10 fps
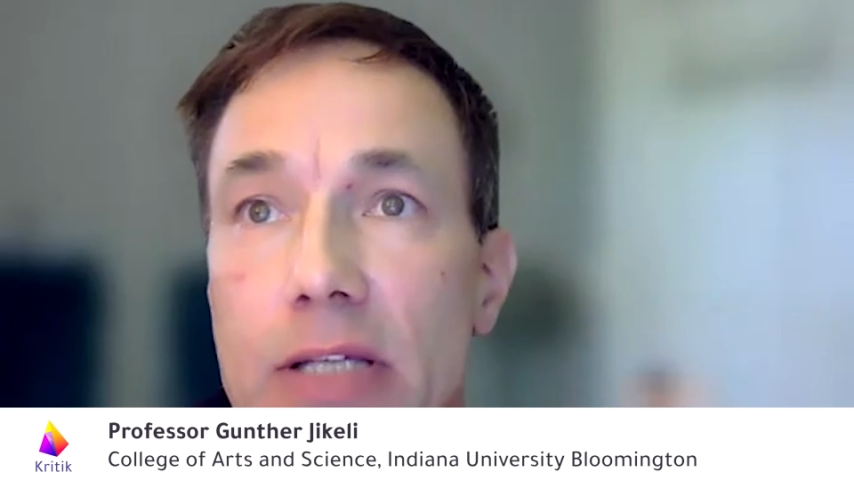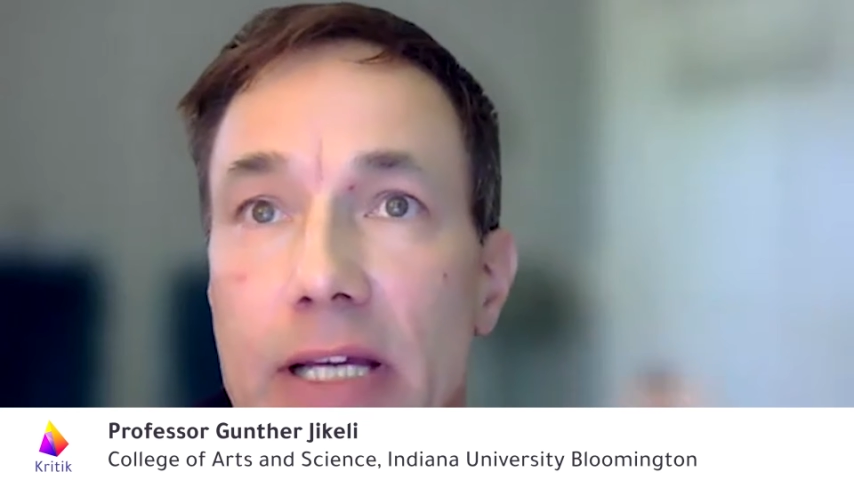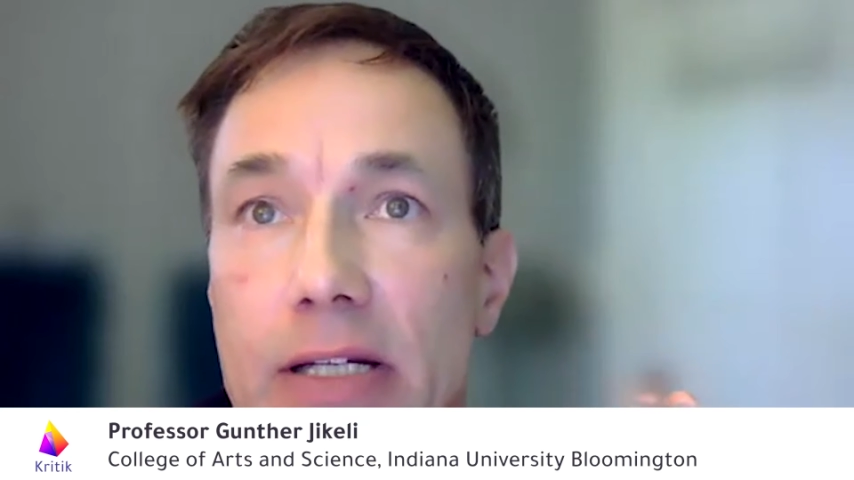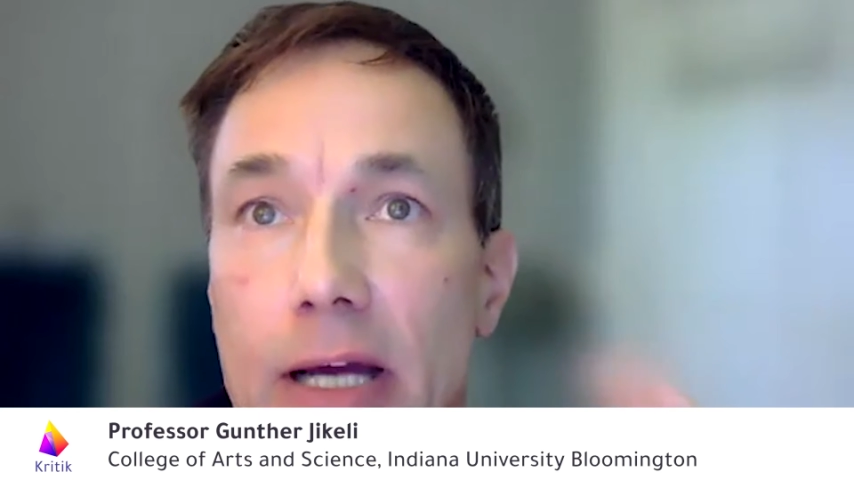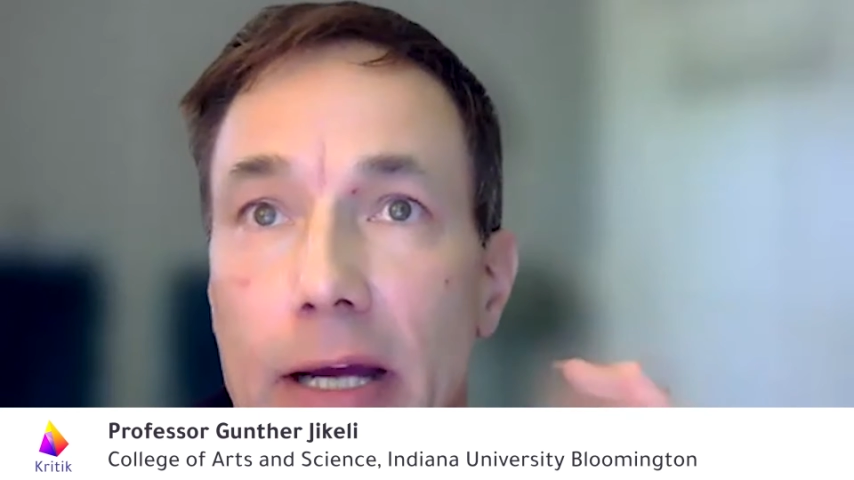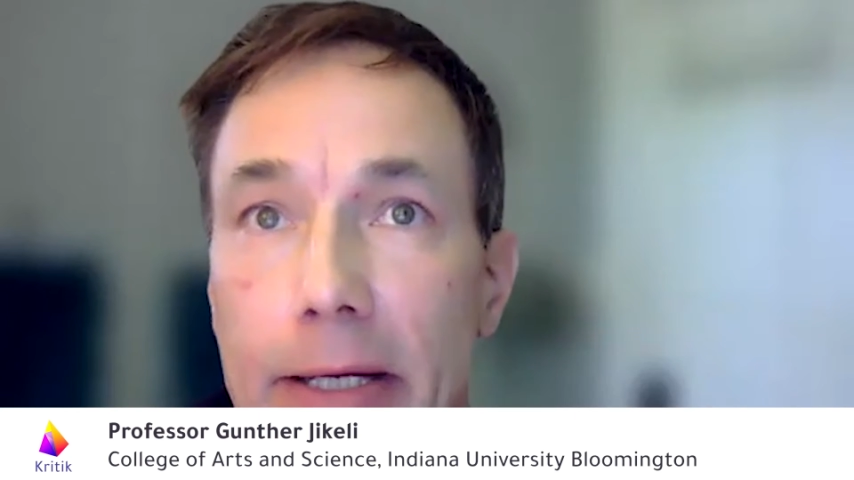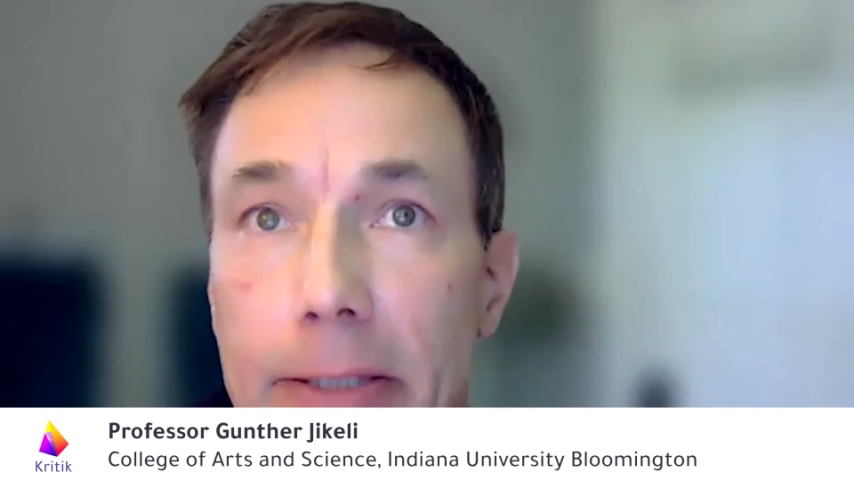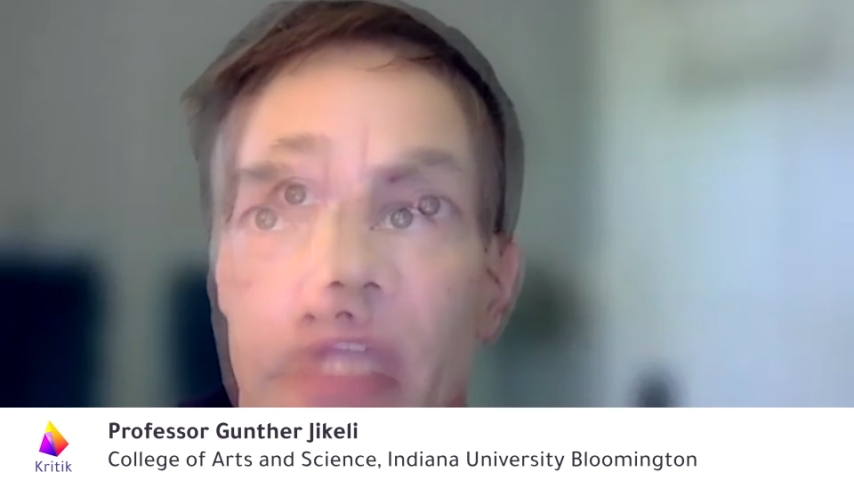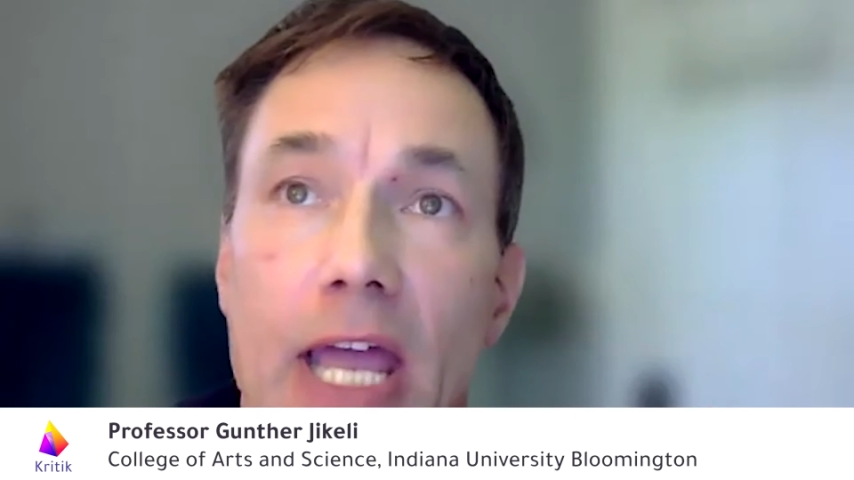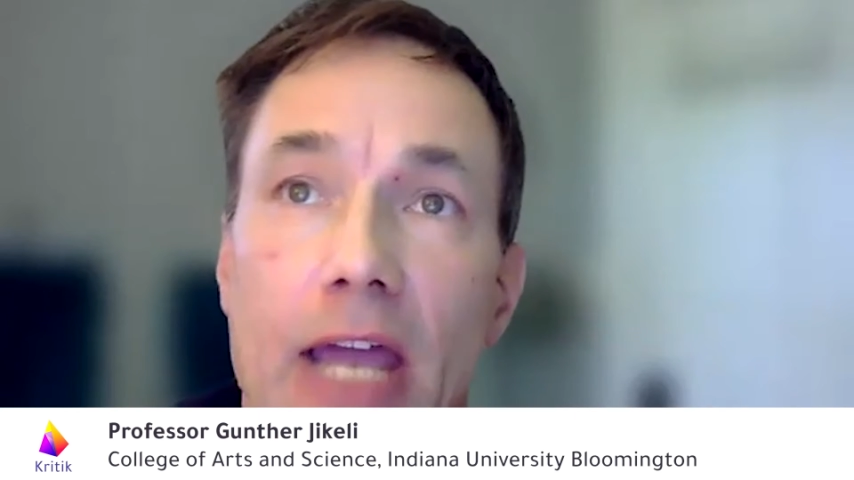that
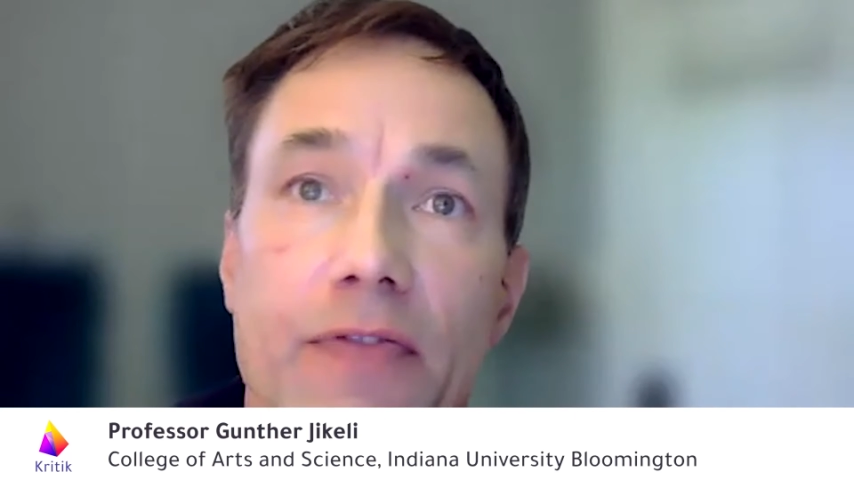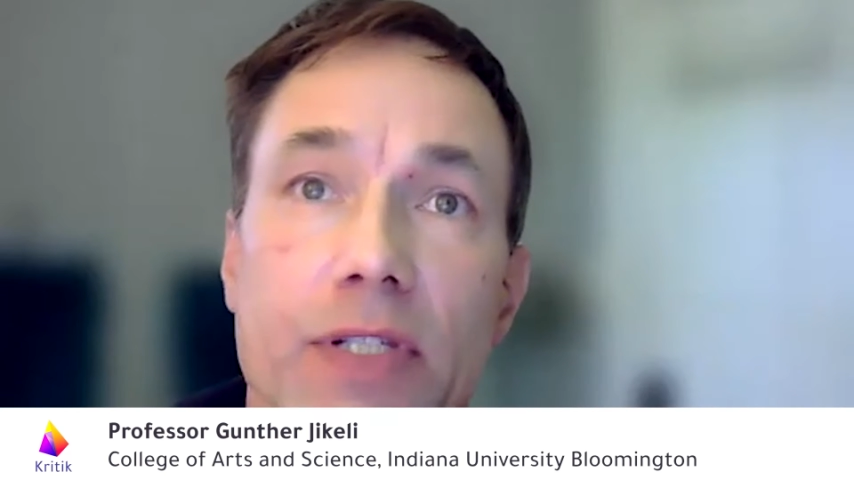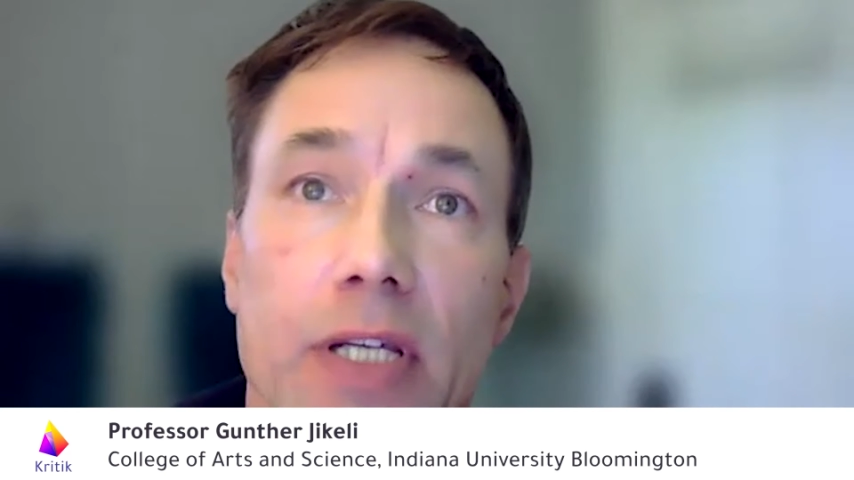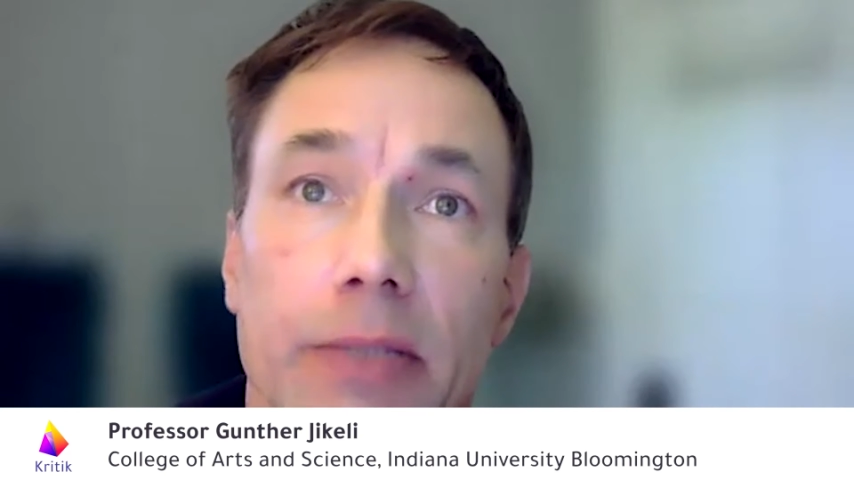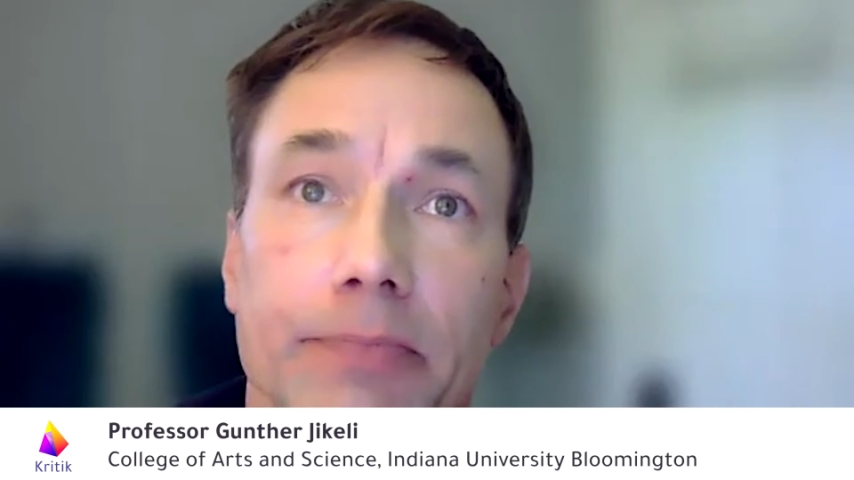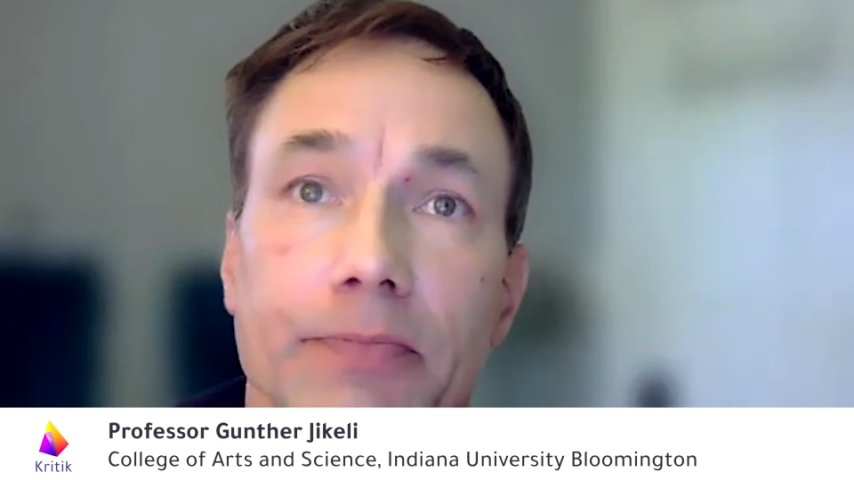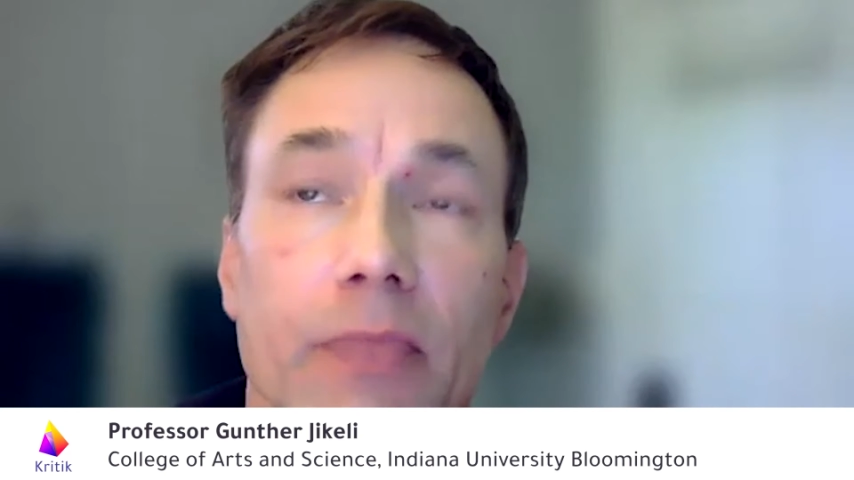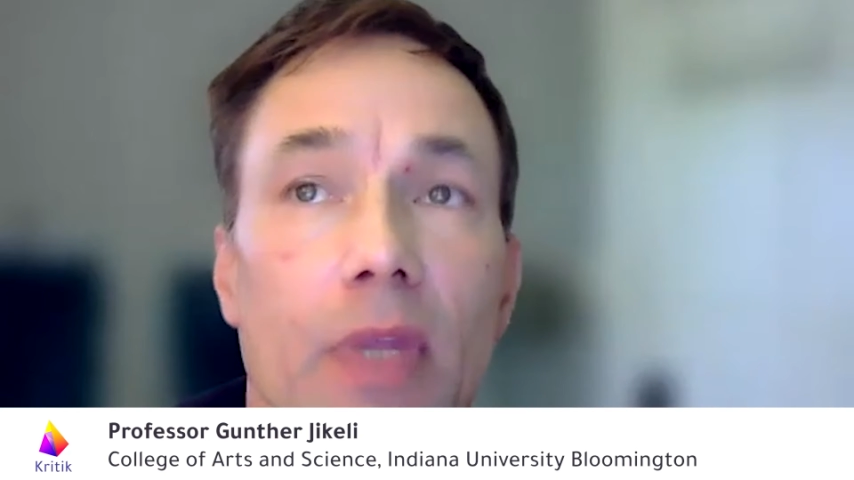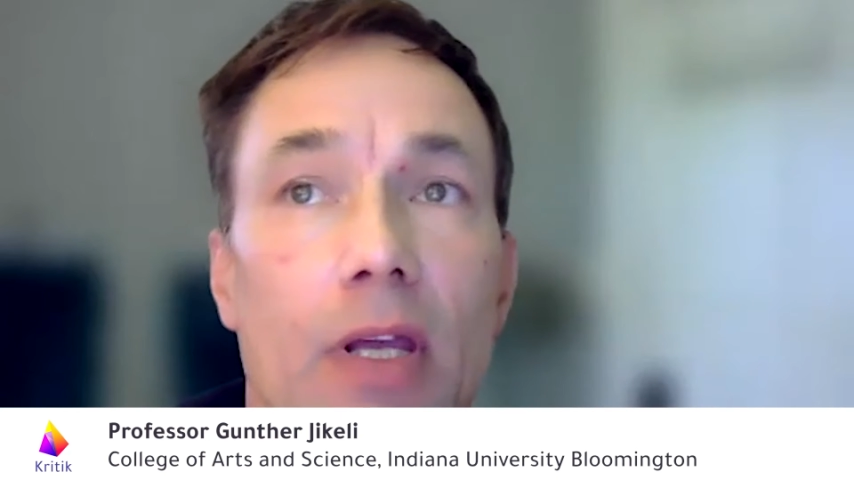I have some